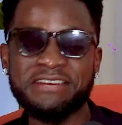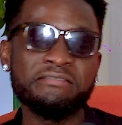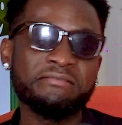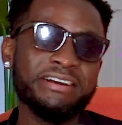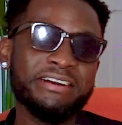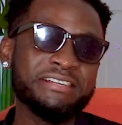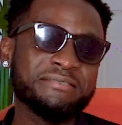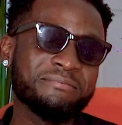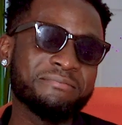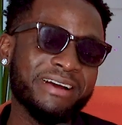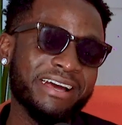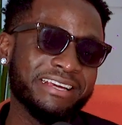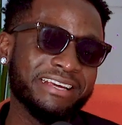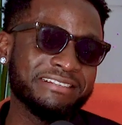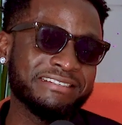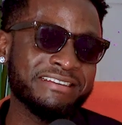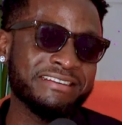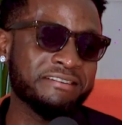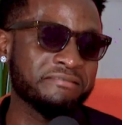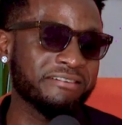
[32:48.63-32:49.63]
is my
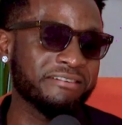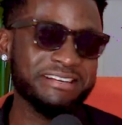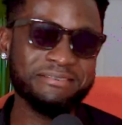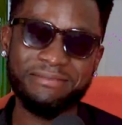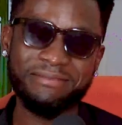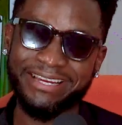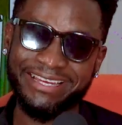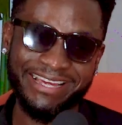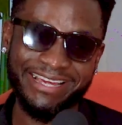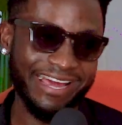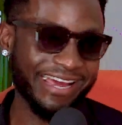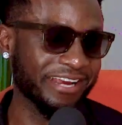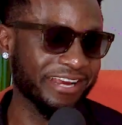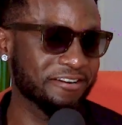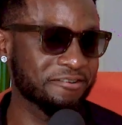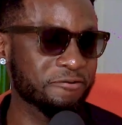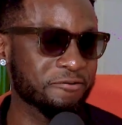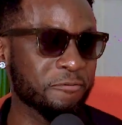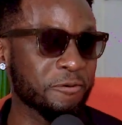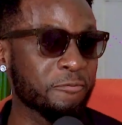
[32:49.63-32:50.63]
guy.
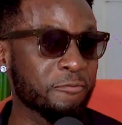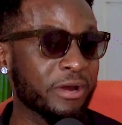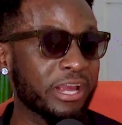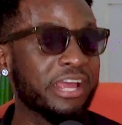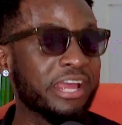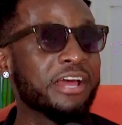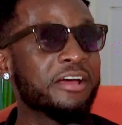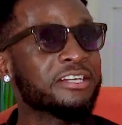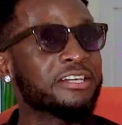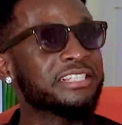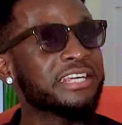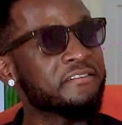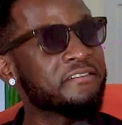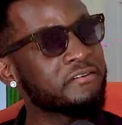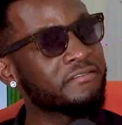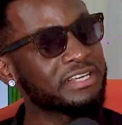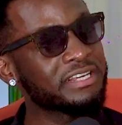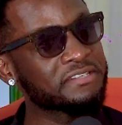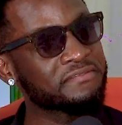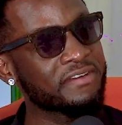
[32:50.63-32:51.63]
Look,
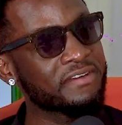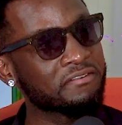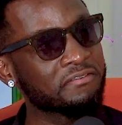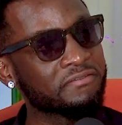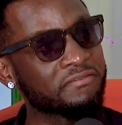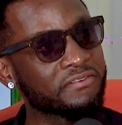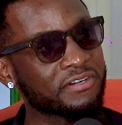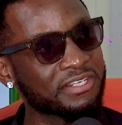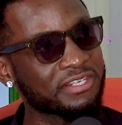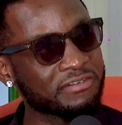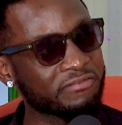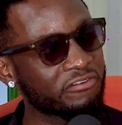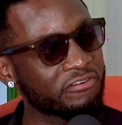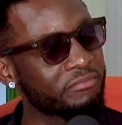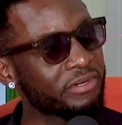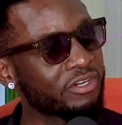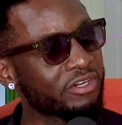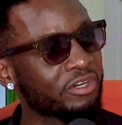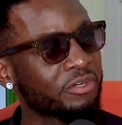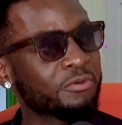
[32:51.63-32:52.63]
Genevieve's very first film
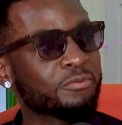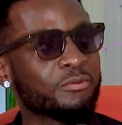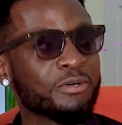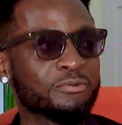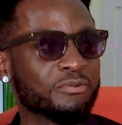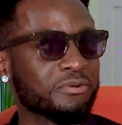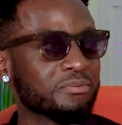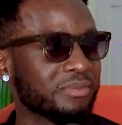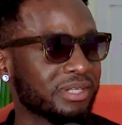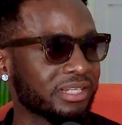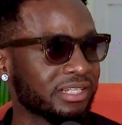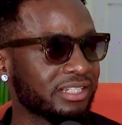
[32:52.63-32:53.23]
in Nollywood was with me.